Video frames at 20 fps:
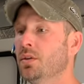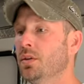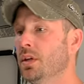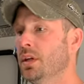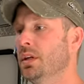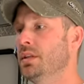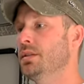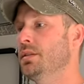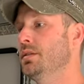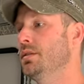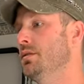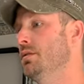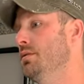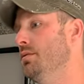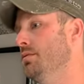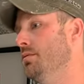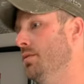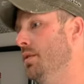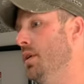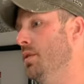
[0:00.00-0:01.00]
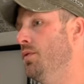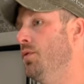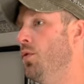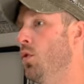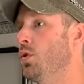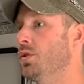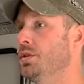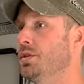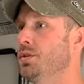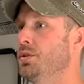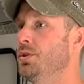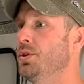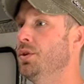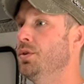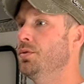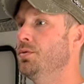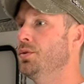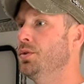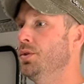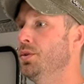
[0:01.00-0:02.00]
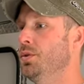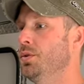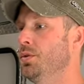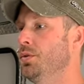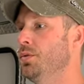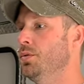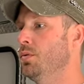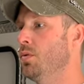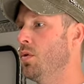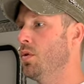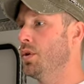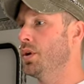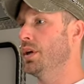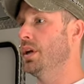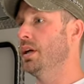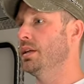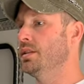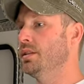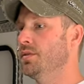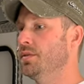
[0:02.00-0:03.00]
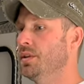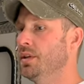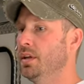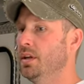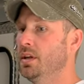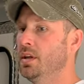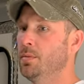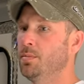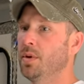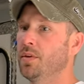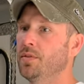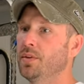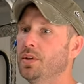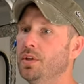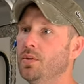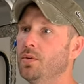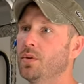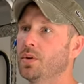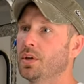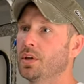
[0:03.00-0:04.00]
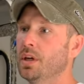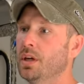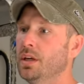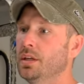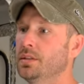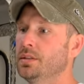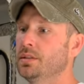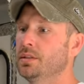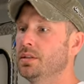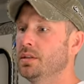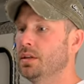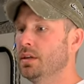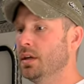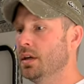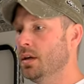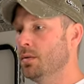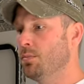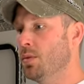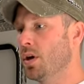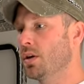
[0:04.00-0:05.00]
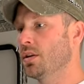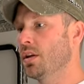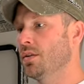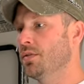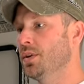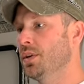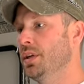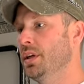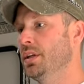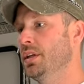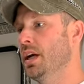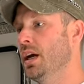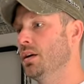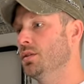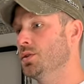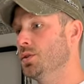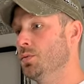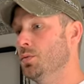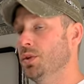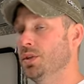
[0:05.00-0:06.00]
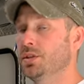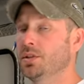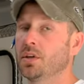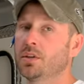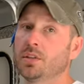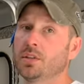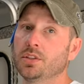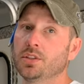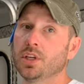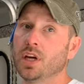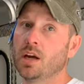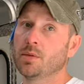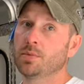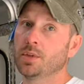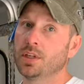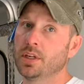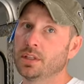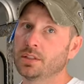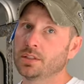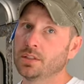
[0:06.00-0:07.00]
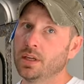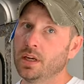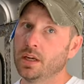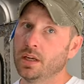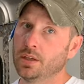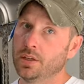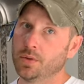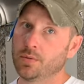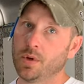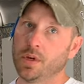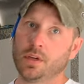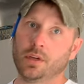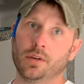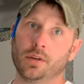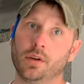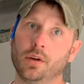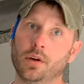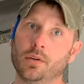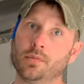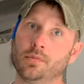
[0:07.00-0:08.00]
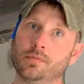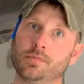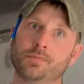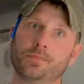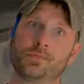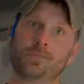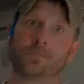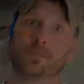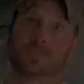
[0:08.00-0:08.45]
So this forces you to organize everything, keep everything organized, buckle everything down, so when you start the job the next day, you're ready to go.